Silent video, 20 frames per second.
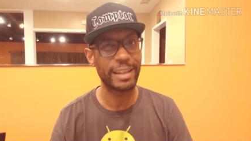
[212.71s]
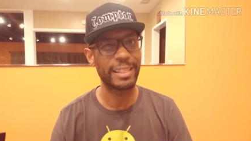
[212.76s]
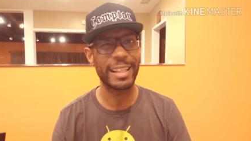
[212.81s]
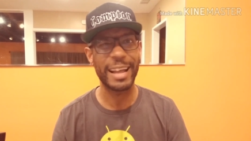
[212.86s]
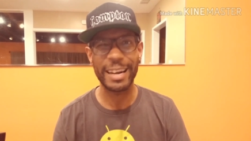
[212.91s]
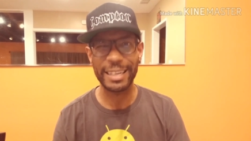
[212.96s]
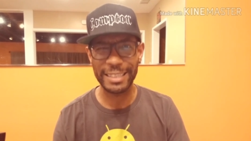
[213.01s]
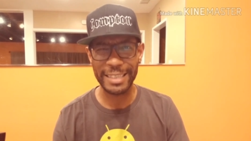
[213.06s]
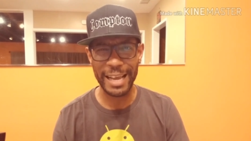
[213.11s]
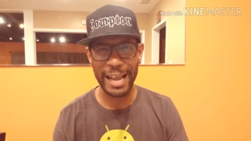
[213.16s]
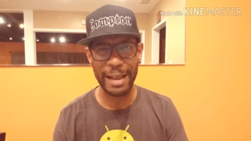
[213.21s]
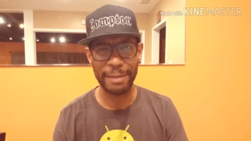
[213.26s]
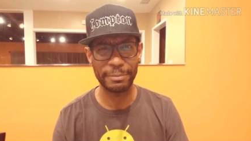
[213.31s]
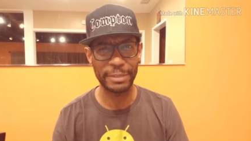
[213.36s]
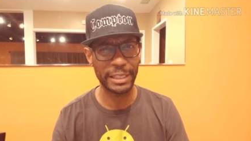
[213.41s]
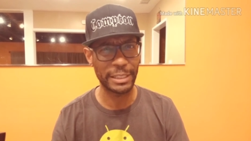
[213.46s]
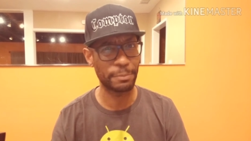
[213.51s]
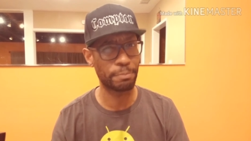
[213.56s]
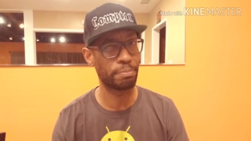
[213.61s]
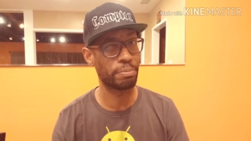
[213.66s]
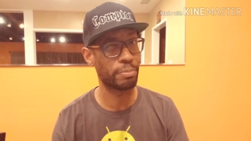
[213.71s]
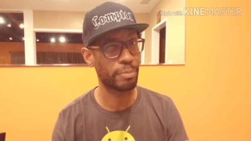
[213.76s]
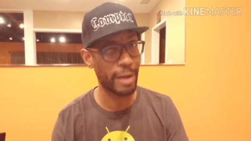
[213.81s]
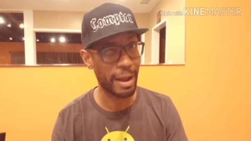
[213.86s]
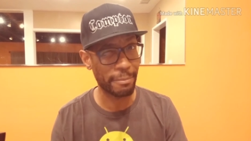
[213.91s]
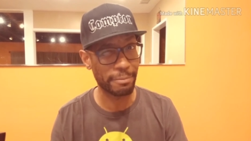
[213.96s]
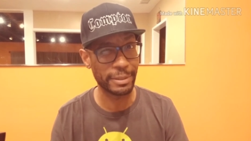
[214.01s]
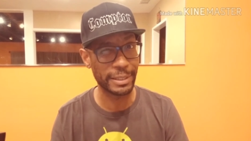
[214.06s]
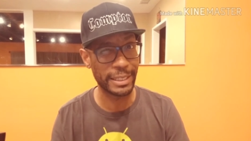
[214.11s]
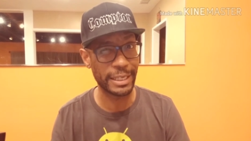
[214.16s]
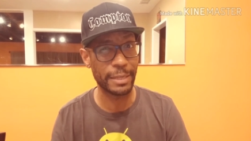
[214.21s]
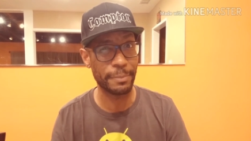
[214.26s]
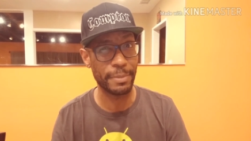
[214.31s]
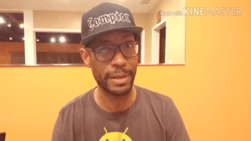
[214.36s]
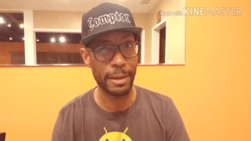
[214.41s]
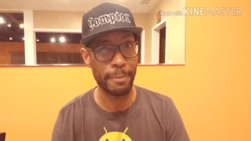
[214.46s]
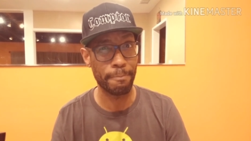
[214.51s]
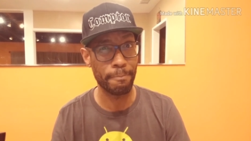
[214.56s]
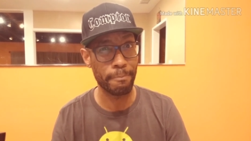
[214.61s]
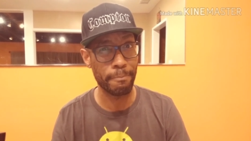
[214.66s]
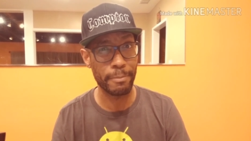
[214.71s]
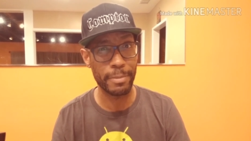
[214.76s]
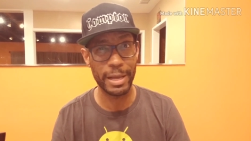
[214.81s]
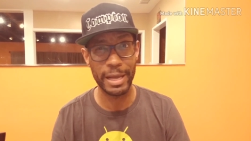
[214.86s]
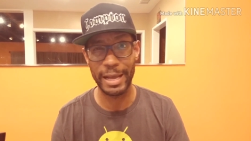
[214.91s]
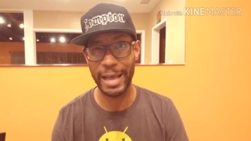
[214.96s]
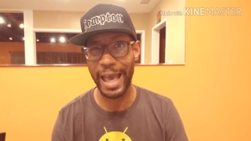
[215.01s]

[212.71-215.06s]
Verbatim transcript: A lot of times that's probably going to be a,